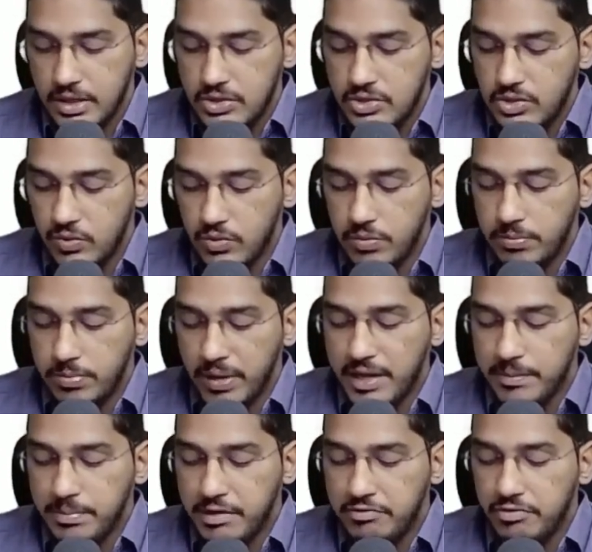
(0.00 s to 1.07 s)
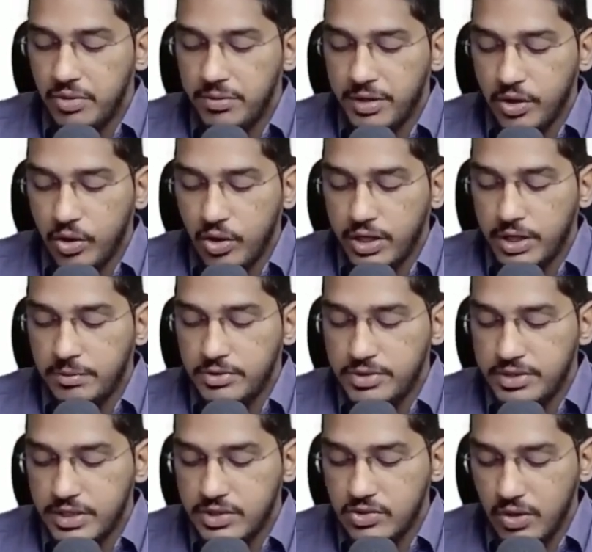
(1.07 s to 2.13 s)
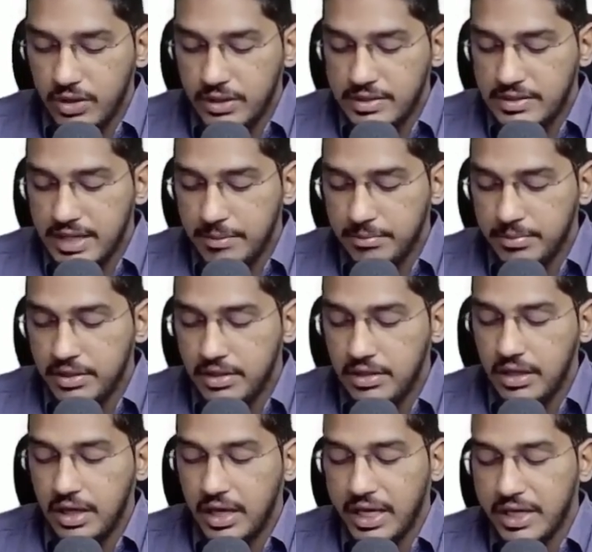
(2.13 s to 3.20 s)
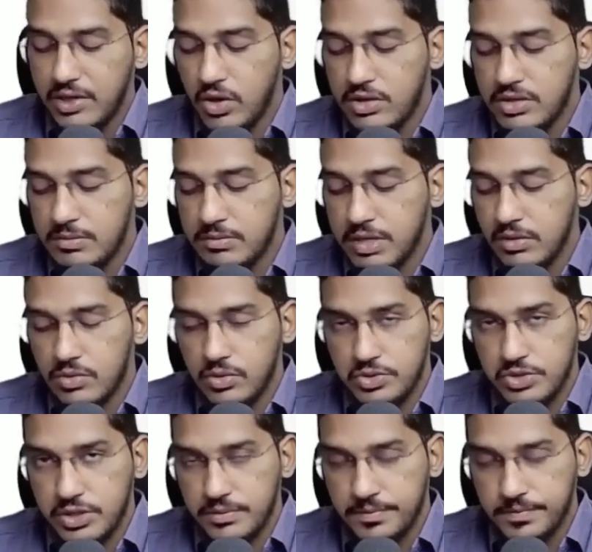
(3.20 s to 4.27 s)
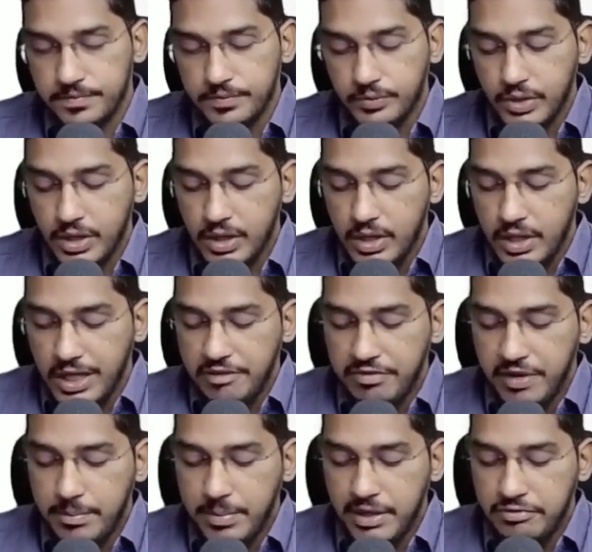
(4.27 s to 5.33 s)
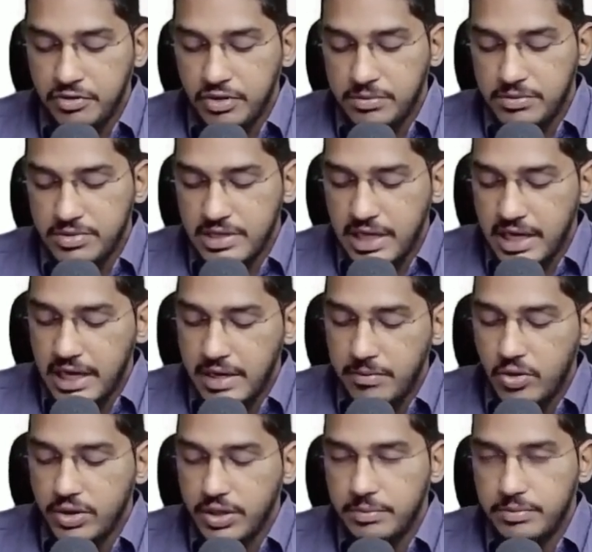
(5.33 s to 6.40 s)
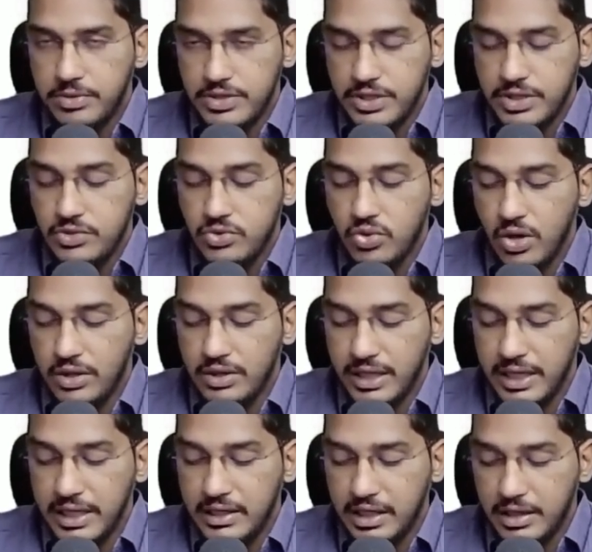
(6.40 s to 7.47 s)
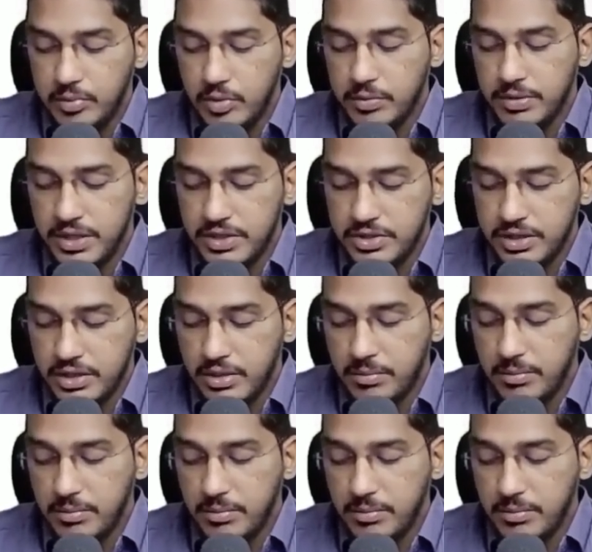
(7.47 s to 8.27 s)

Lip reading: So by performing audit procedures on the sample, I got some conclusion. If I perform same audit procedures on the entire population,